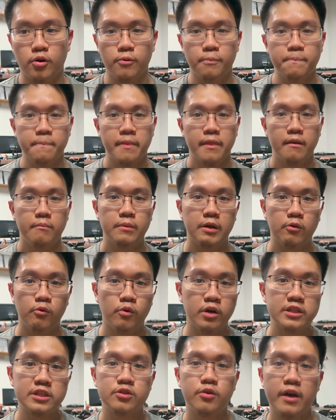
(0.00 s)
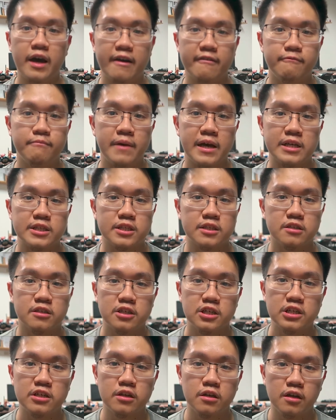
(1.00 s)
So, I mean, once you have
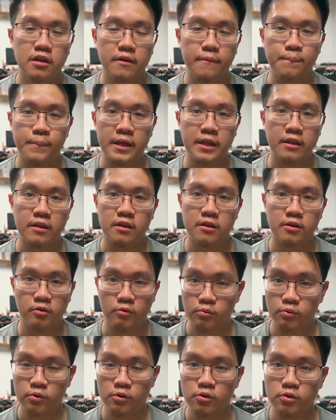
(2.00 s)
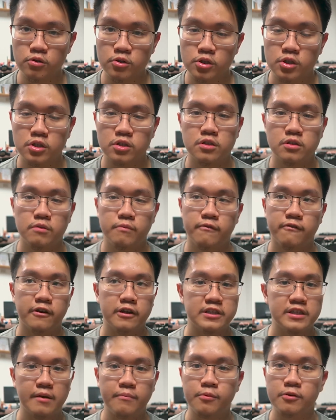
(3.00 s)
mastered, I mean, the rules,
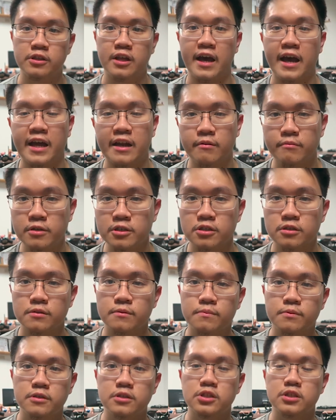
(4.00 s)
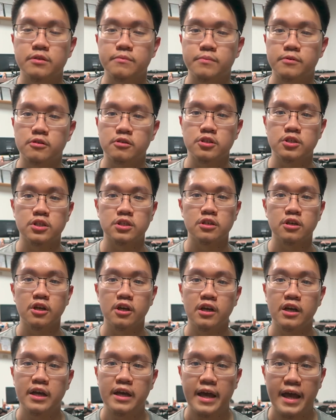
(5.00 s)
for example, the animation
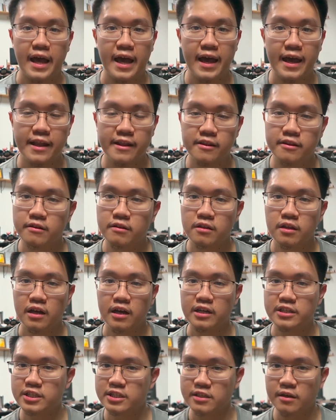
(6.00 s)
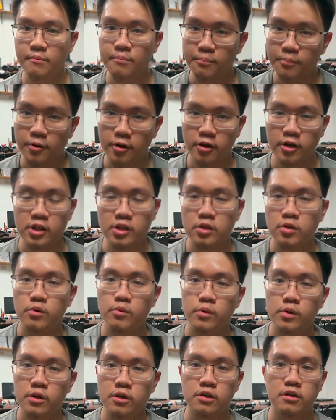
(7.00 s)
principles, and at some
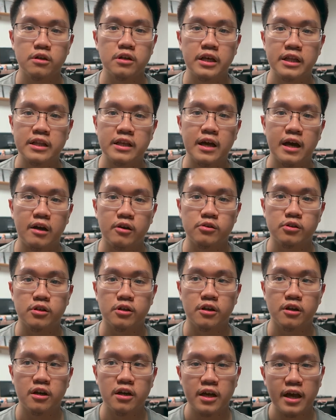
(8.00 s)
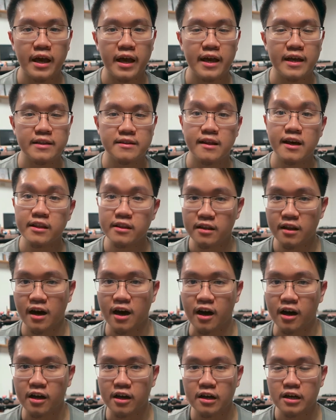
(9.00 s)
point you will encounter a
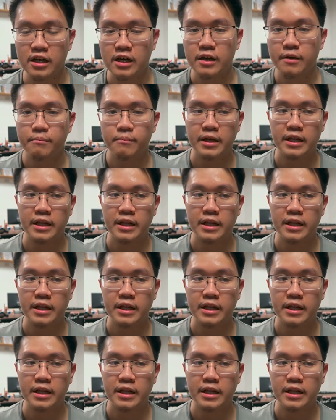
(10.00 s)
deadlock,